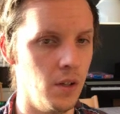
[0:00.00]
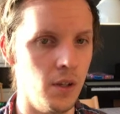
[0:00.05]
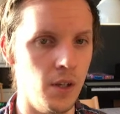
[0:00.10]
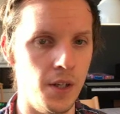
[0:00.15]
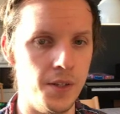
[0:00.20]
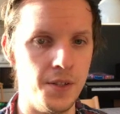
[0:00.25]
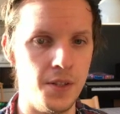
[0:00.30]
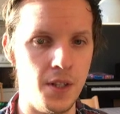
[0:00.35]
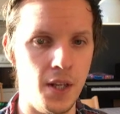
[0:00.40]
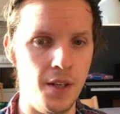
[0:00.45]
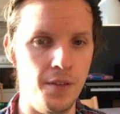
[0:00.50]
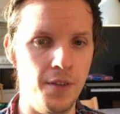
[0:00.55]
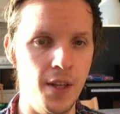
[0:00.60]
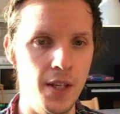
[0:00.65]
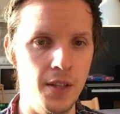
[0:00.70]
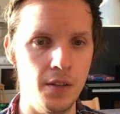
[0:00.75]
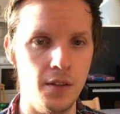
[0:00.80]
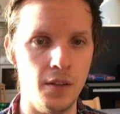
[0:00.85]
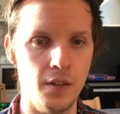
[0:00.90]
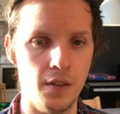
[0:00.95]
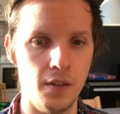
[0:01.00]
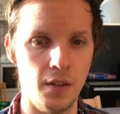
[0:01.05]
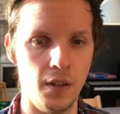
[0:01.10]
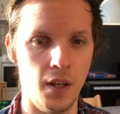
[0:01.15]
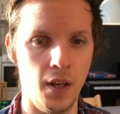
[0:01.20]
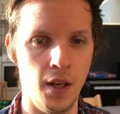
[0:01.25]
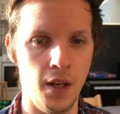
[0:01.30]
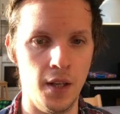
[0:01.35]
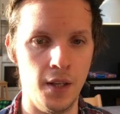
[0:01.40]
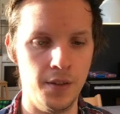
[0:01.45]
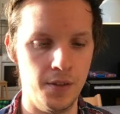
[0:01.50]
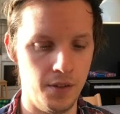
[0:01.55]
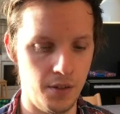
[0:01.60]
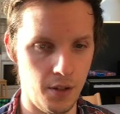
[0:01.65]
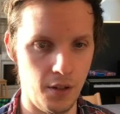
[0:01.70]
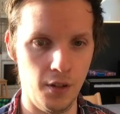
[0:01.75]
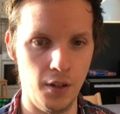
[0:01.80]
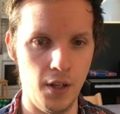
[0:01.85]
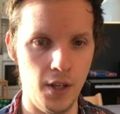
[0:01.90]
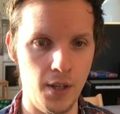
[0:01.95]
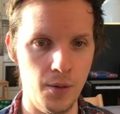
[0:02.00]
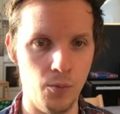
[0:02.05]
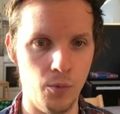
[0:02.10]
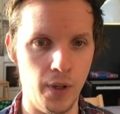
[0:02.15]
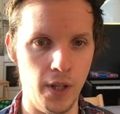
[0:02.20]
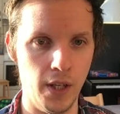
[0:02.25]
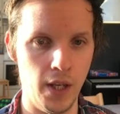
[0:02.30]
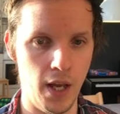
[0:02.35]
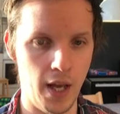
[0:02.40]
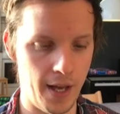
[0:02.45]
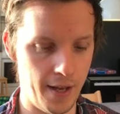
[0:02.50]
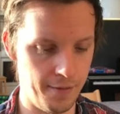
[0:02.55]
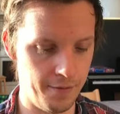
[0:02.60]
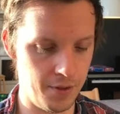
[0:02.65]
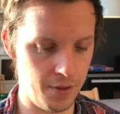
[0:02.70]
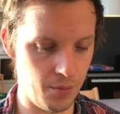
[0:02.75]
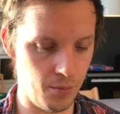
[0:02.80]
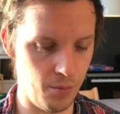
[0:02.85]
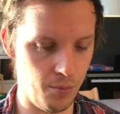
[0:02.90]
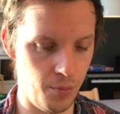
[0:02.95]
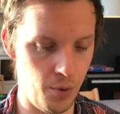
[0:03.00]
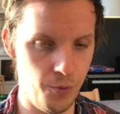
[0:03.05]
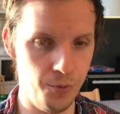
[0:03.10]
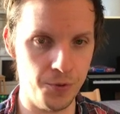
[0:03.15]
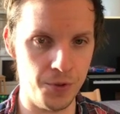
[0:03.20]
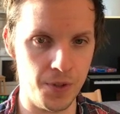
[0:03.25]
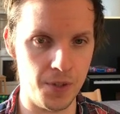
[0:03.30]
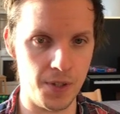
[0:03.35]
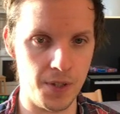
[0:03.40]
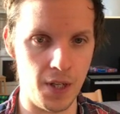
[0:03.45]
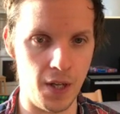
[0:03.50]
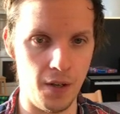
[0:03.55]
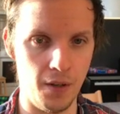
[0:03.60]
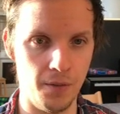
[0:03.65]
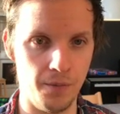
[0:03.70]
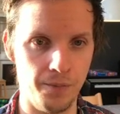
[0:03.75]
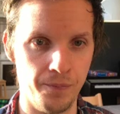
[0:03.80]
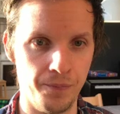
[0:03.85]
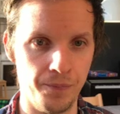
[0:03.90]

Let's save that, and suddenly we have some posts here.